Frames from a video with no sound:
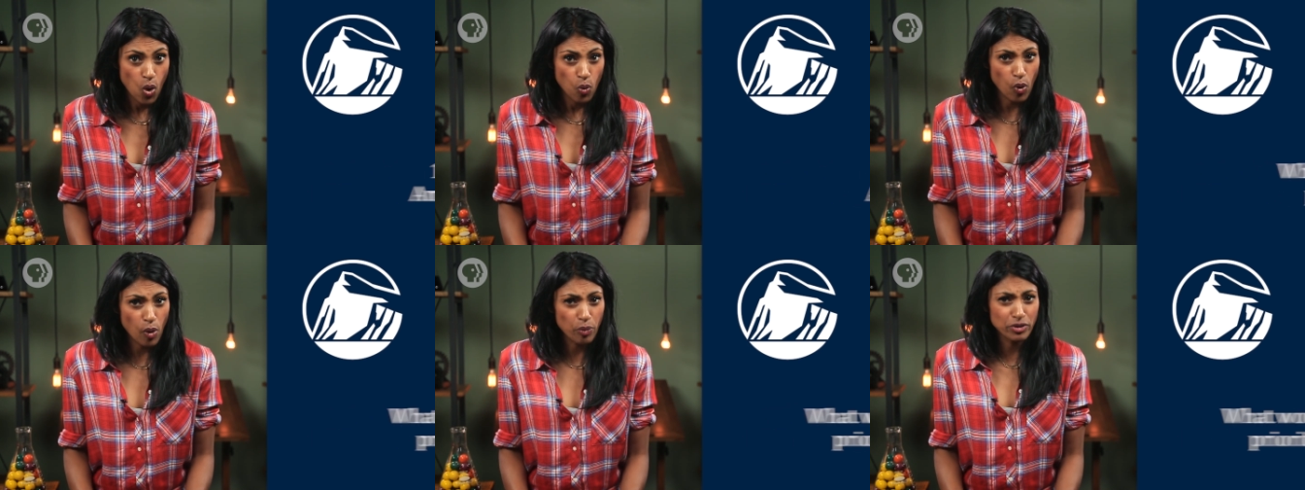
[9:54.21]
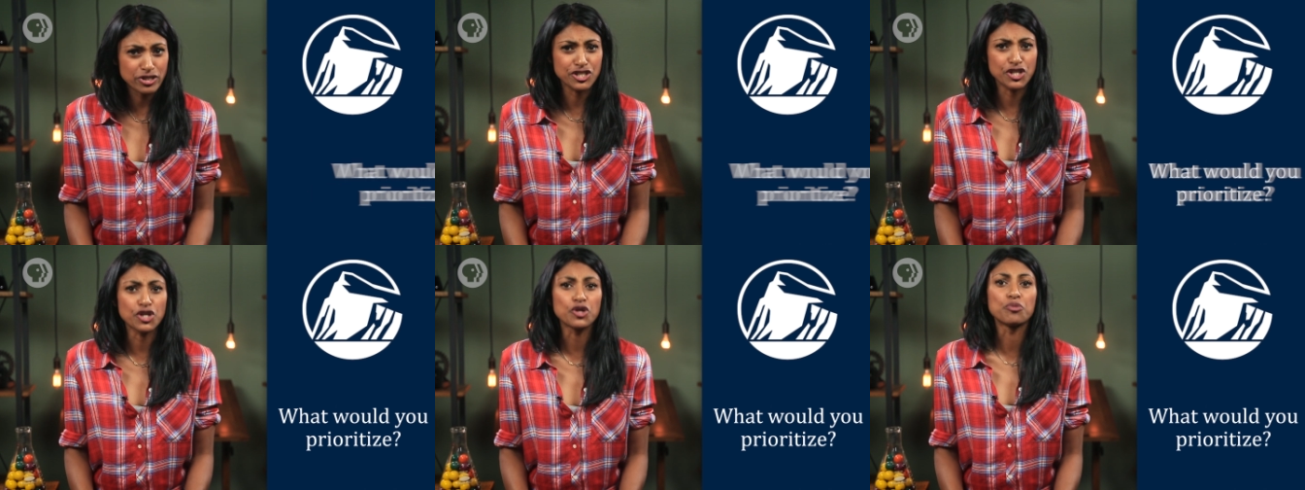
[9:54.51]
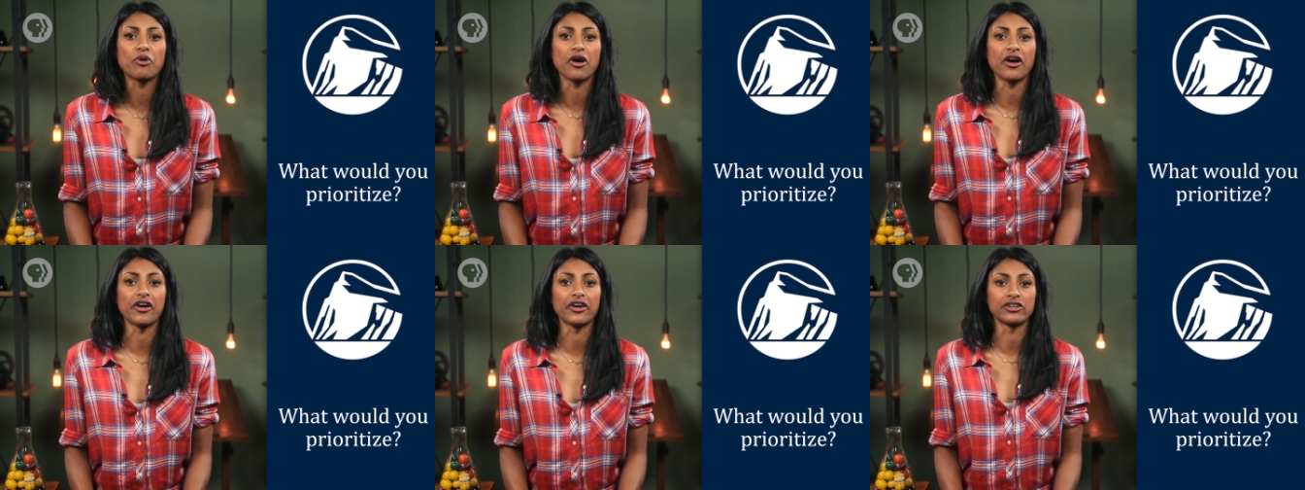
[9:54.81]
What would
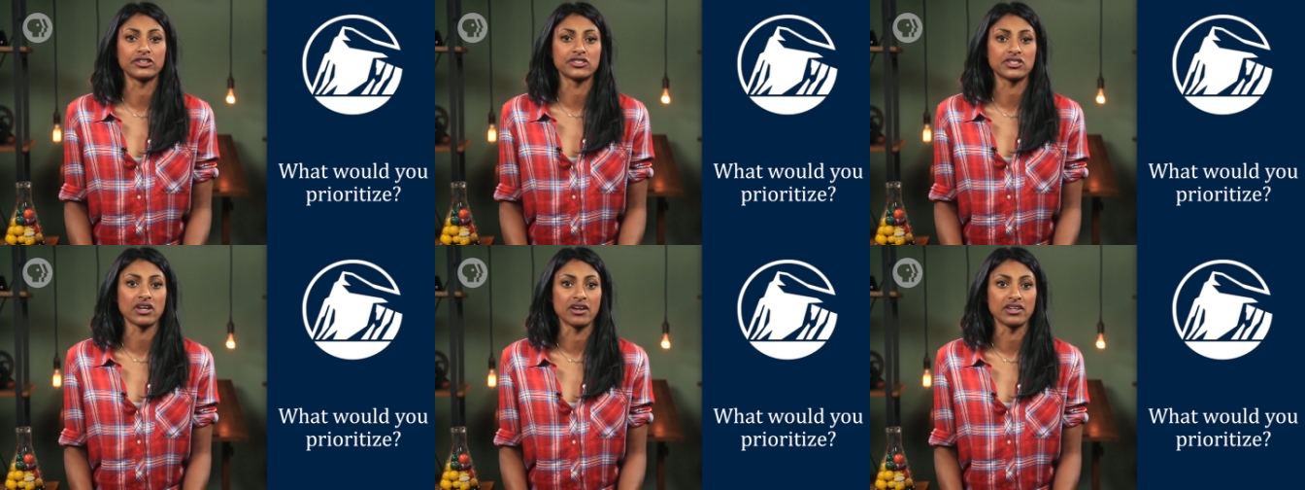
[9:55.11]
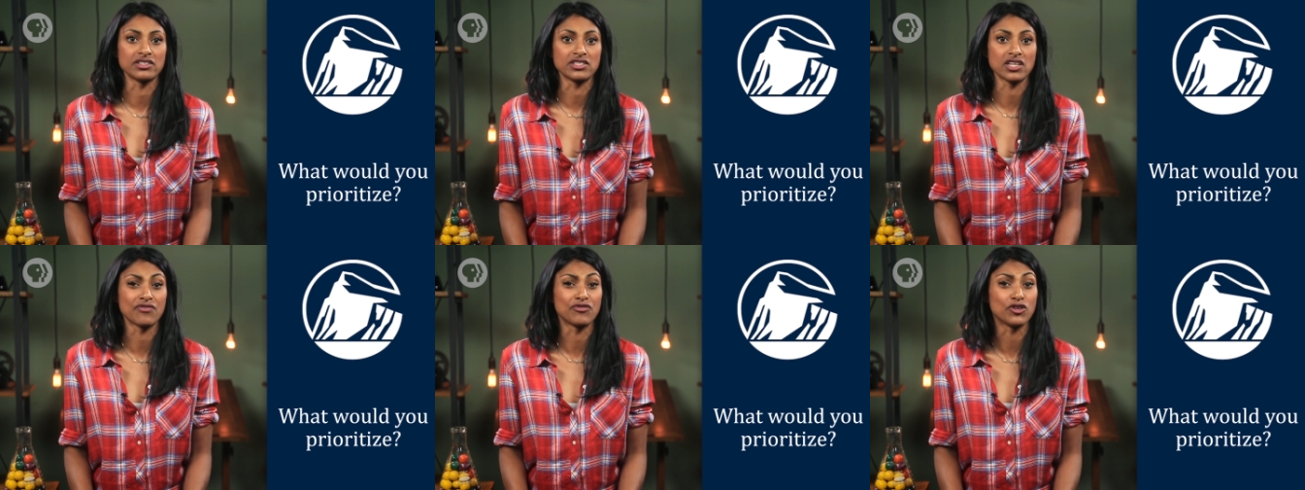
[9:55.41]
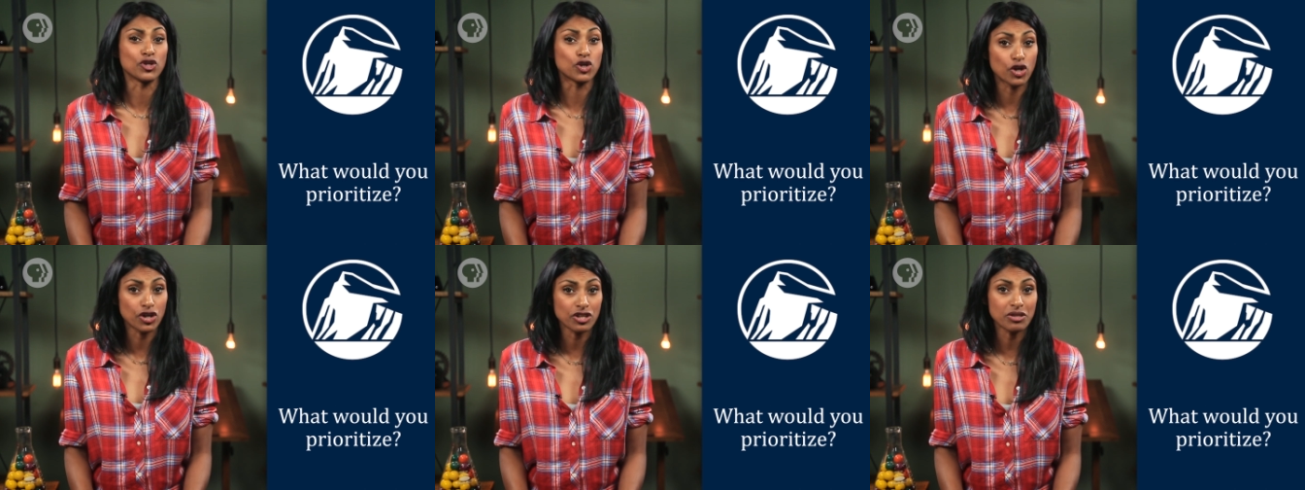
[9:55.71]
you prioritise if
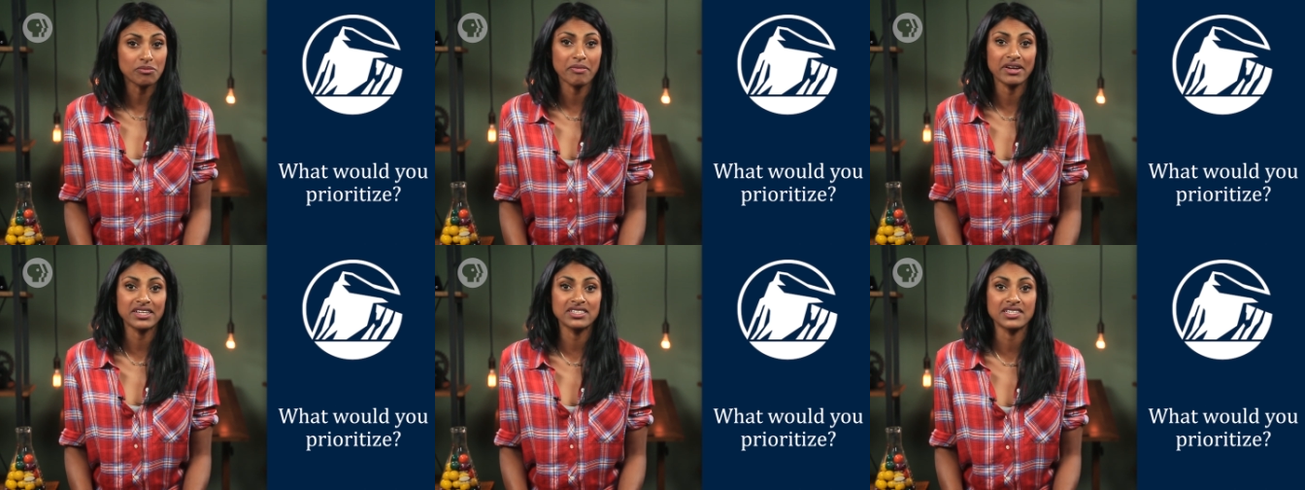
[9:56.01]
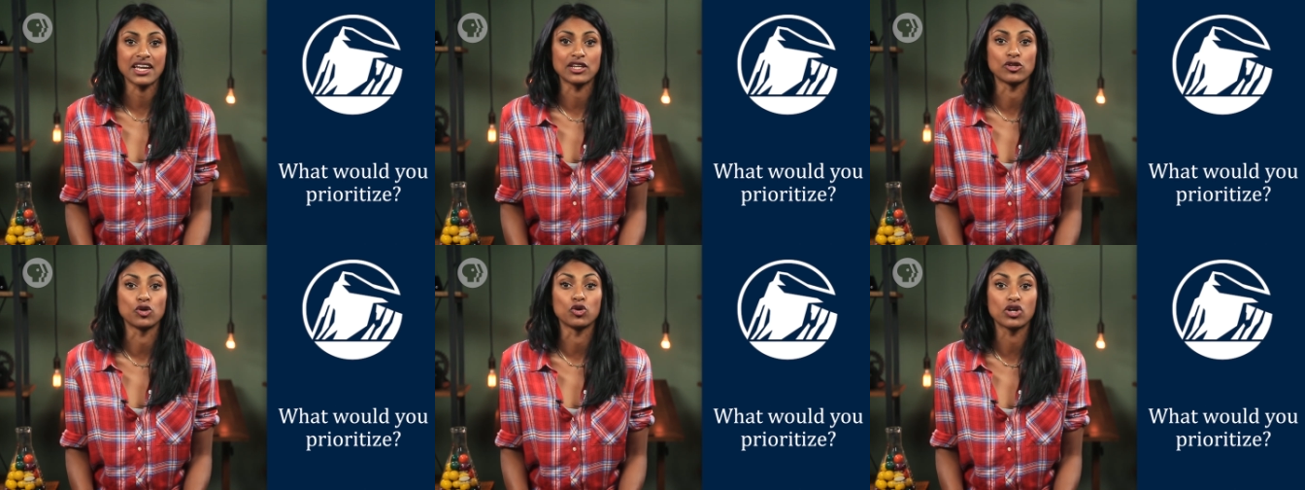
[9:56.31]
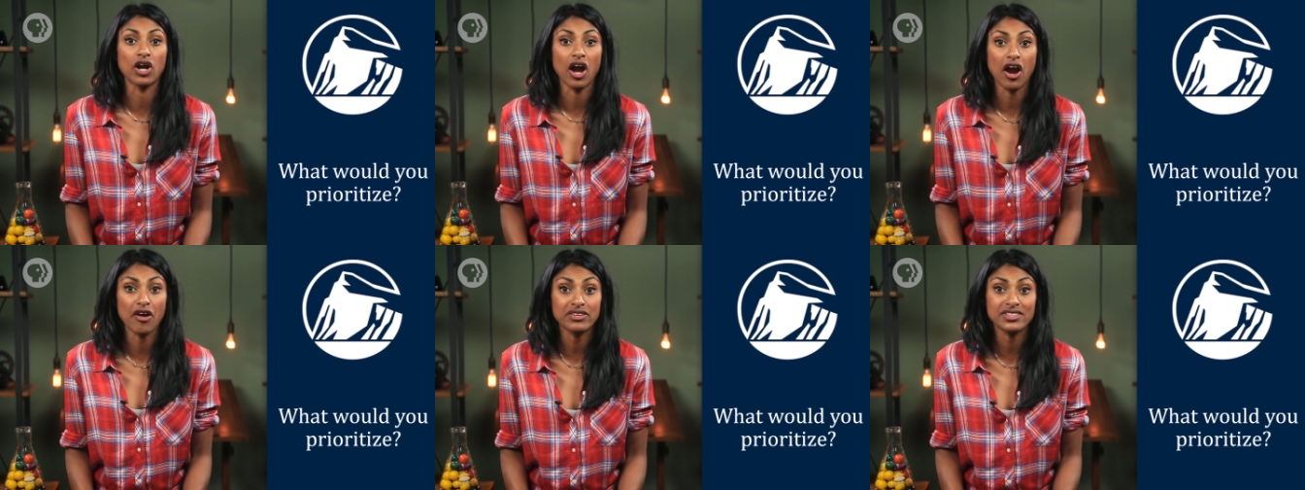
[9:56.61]
you couldn't maintain your
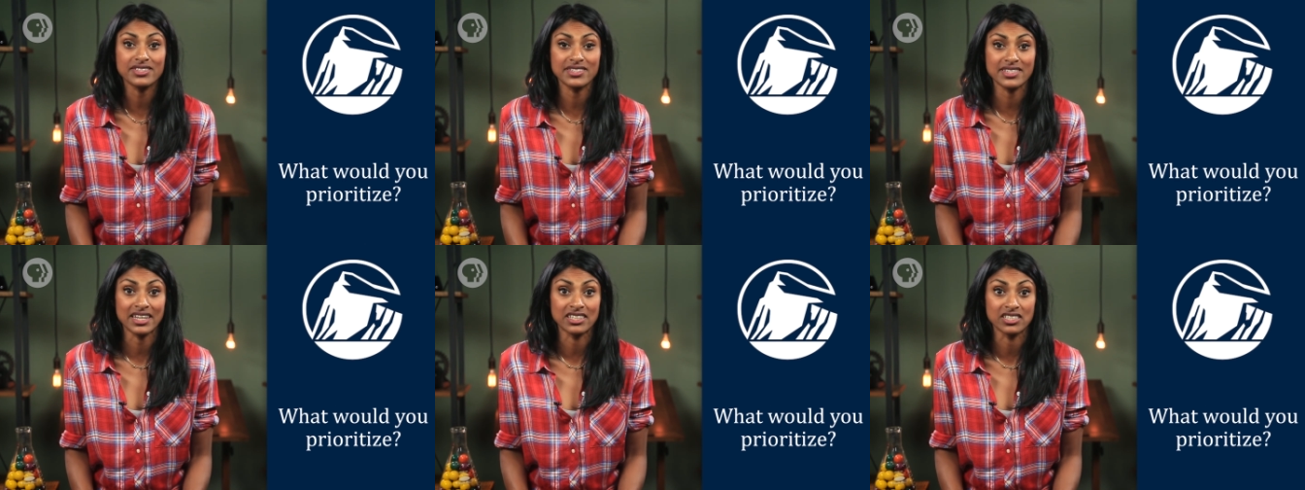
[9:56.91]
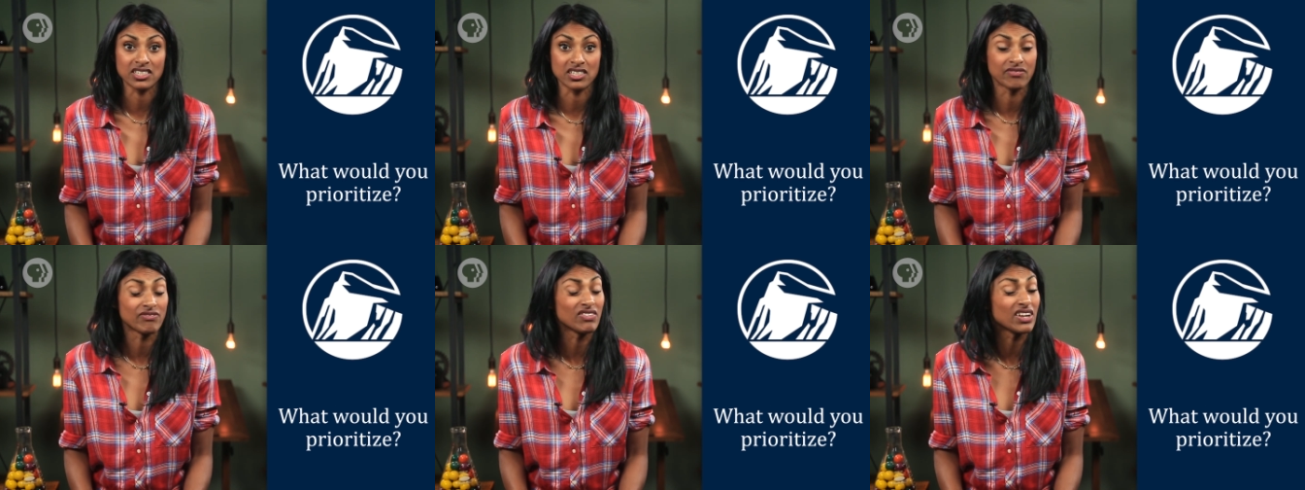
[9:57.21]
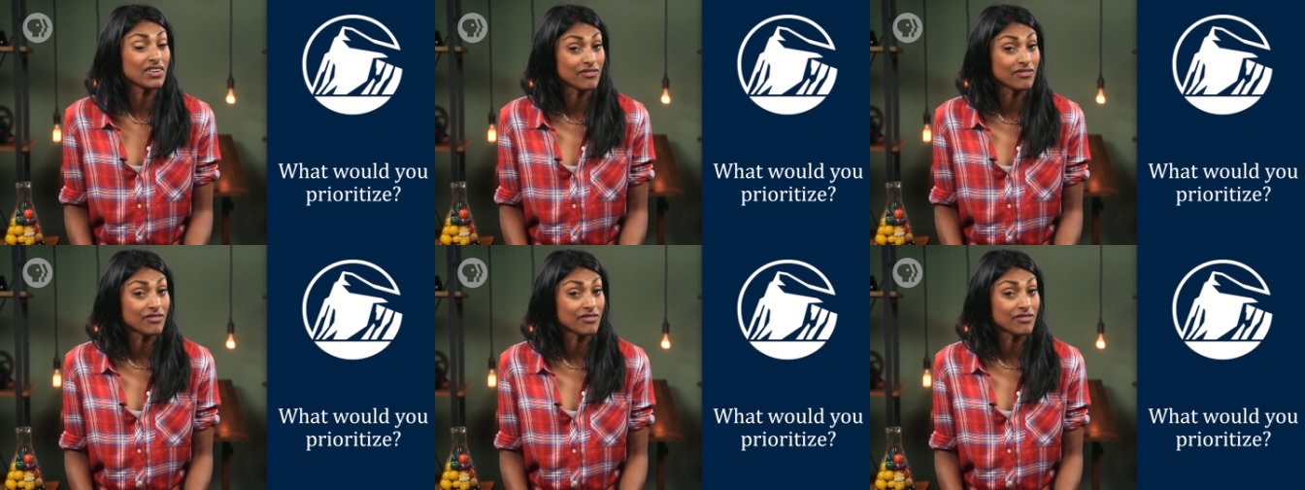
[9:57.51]
current standard of